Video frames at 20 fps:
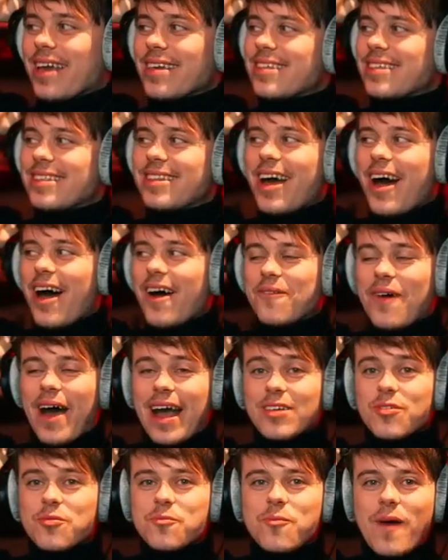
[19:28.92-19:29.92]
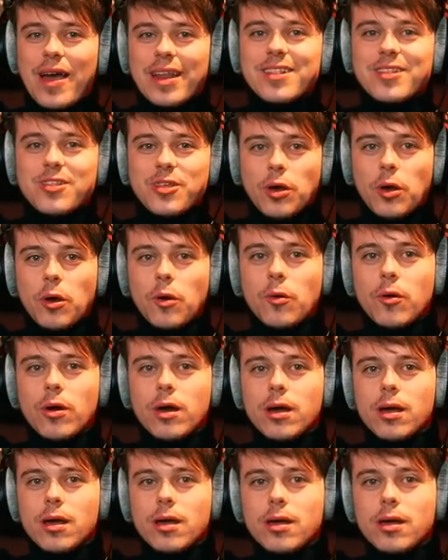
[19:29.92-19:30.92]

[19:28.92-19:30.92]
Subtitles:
There's no- that's mental.